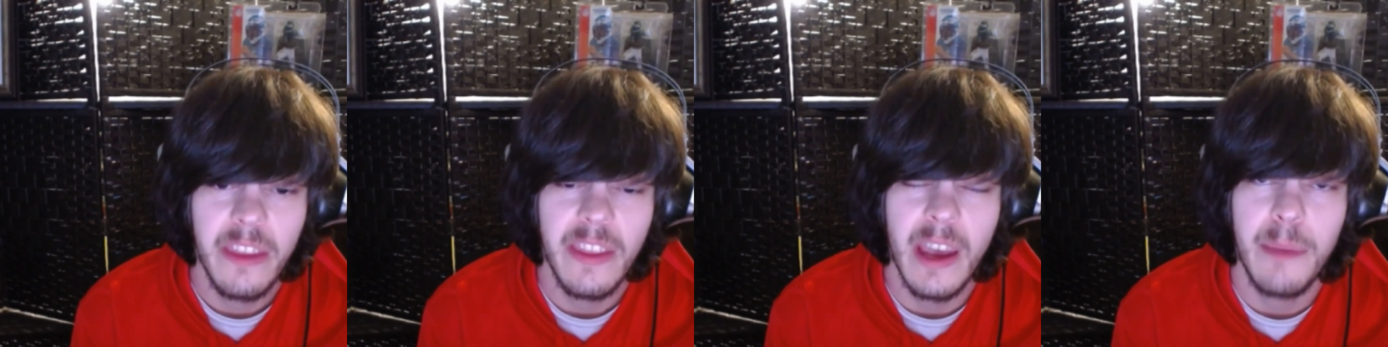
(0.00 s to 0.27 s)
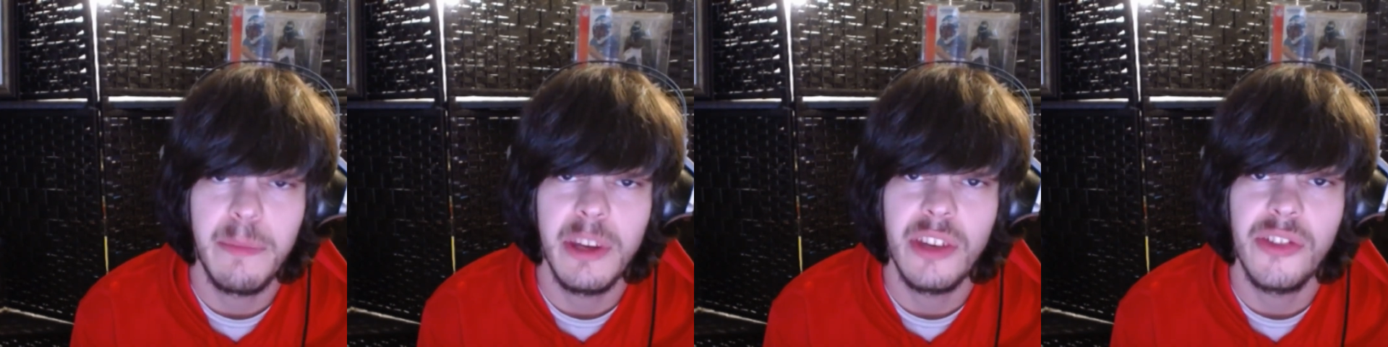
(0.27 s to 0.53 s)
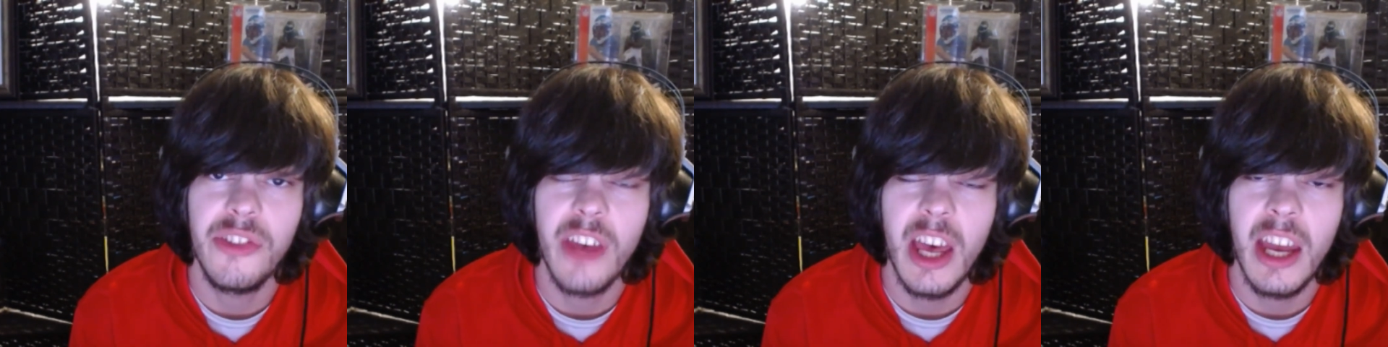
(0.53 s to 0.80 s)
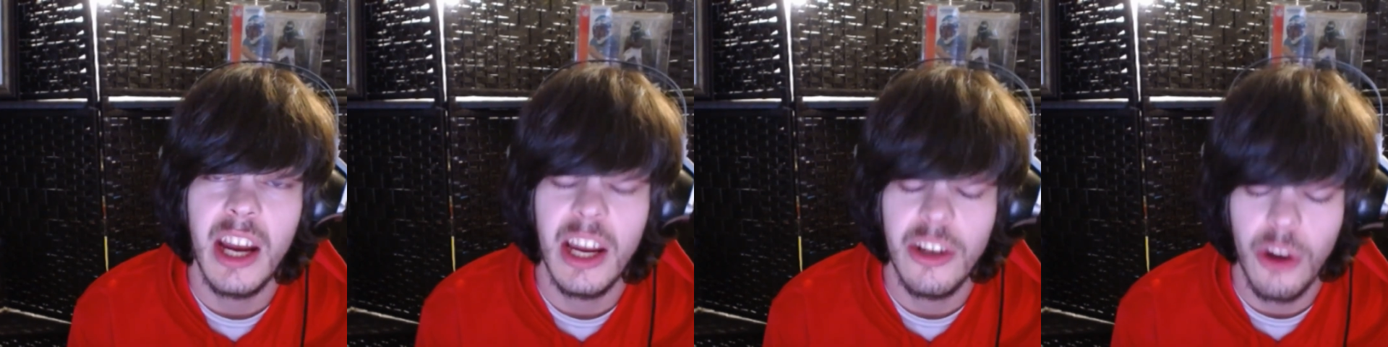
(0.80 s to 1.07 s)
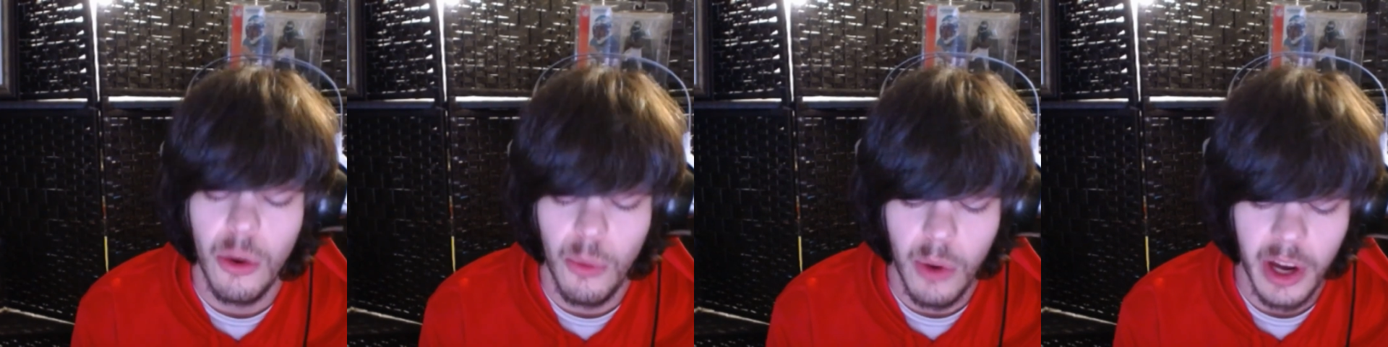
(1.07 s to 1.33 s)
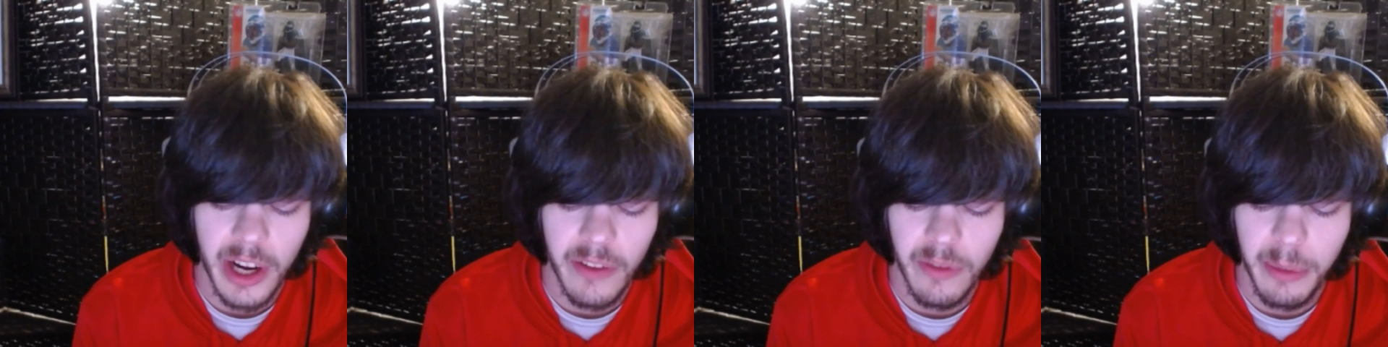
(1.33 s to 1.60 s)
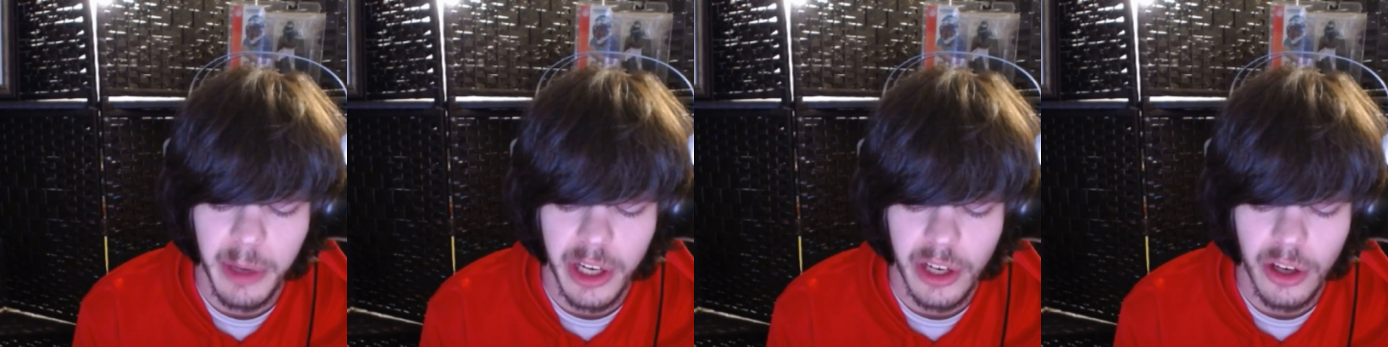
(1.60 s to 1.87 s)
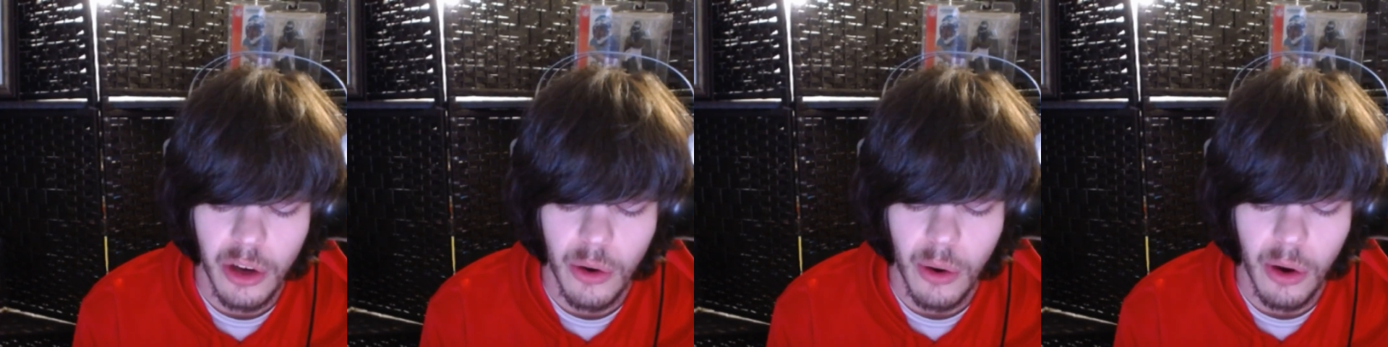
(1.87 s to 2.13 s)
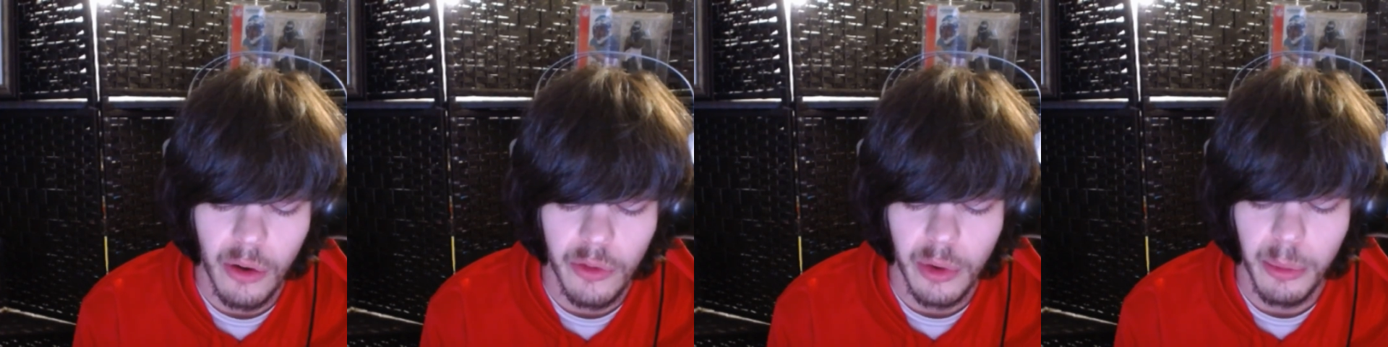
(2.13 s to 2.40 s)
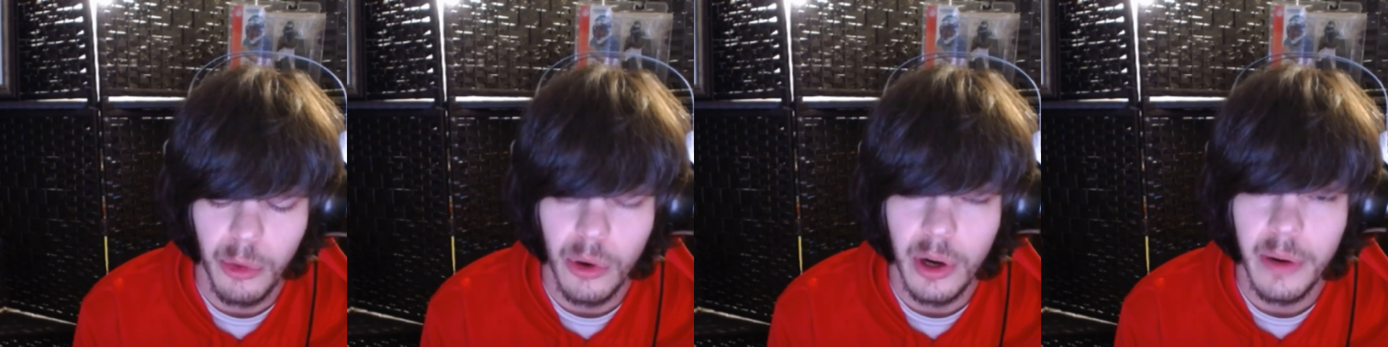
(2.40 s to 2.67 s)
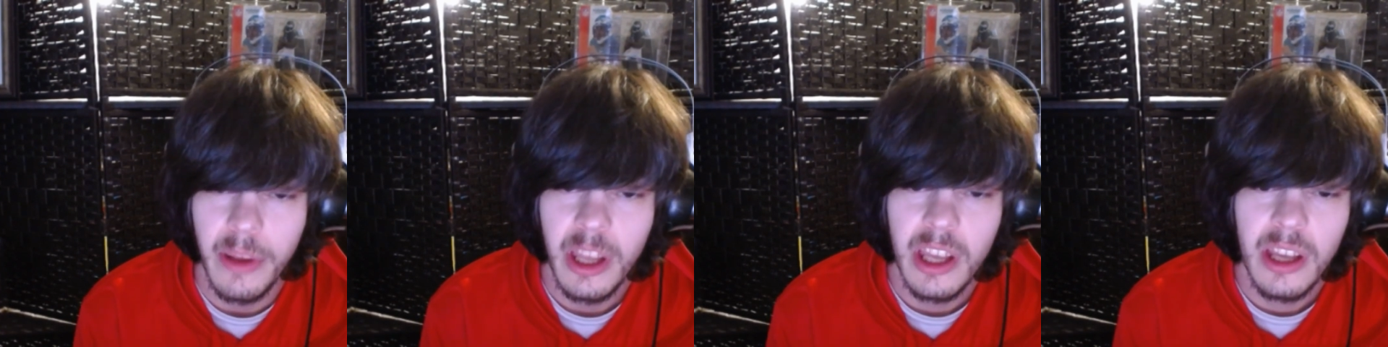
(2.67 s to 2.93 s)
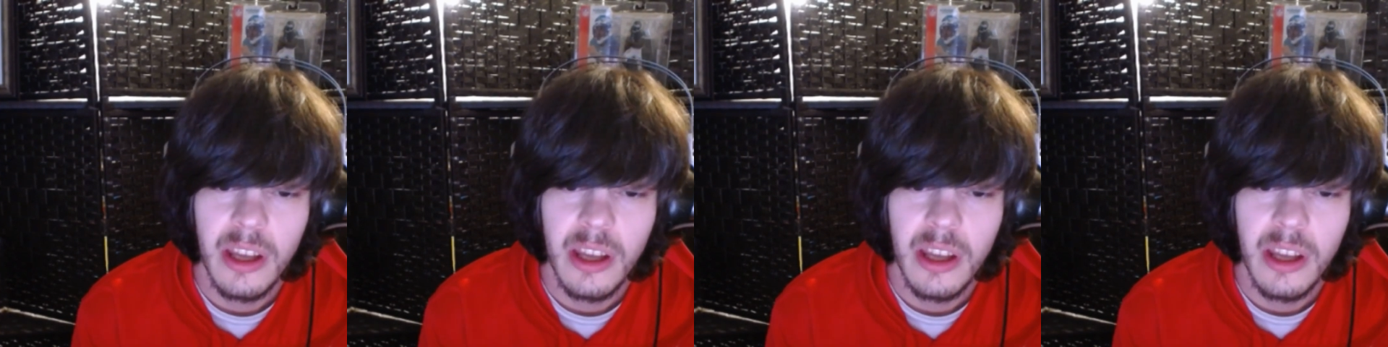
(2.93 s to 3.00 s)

That being said, I don't want everybody to go overboard.